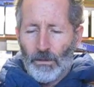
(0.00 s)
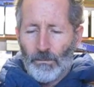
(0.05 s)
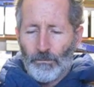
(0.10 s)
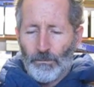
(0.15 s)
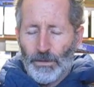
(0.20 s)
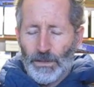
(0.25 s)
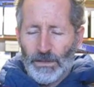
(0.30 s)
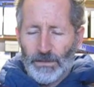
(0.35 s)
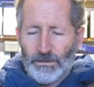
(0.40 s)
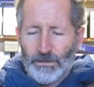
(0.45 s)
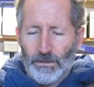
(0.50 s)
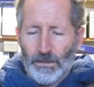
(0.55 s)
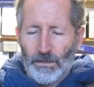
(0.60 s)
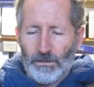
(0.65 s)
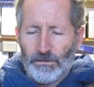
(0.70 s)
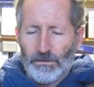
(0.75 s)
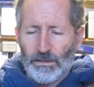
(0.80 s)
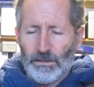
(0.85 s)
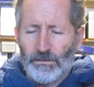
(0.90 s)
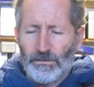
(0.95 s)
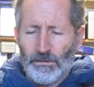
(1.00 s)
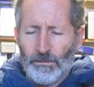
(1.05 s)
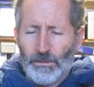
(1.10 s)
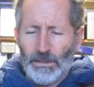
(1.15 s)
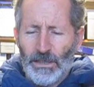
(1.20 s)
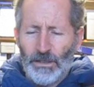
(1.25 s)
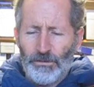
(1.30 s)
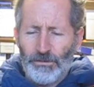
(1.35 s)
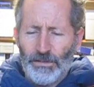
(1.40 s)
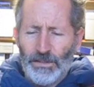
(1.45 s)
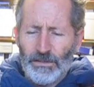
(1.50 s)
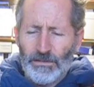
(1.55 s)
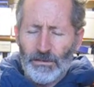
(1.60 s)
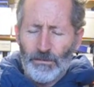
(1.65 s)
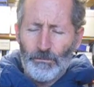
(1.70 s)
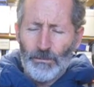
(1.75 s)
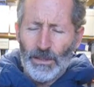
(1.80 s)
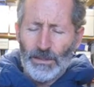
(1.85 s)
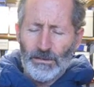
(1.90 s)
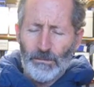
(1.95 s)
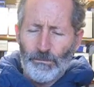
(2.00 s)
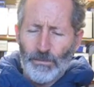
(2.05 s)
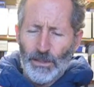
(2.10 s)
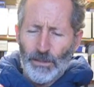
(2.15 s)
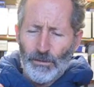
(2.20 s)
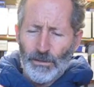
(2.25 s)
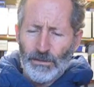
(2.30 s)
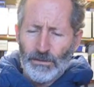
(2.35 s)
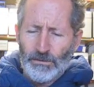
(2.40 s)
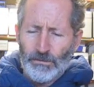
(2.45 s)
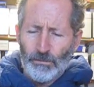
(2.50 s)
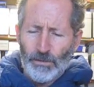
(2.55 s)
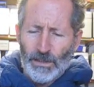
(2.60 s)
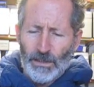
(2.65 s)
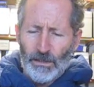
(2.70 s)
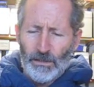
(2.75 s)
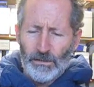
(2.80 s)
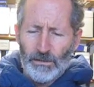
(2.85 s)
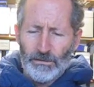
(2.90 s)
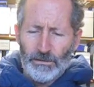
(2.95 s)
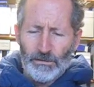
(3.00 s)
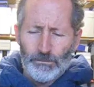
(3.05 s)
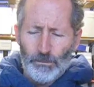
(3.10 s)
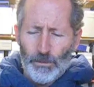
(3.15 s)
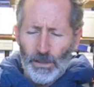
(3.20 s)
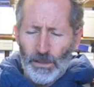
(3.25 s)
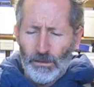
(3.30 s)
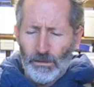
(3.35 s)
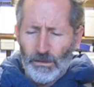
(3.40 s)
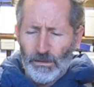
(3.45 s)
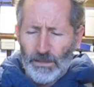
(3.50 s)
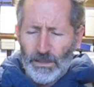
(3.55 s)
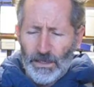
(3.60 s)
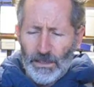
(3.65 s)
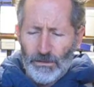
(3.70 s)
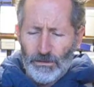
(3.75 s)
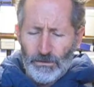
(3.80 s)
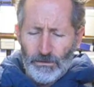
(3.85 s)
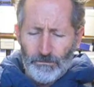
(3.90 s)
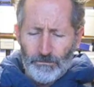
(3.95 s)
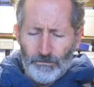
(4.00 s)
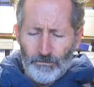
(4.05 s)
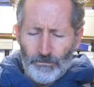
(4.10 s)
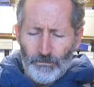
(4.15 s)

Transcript: But didn't somebody else say something about the bearings went out on this model on occasion?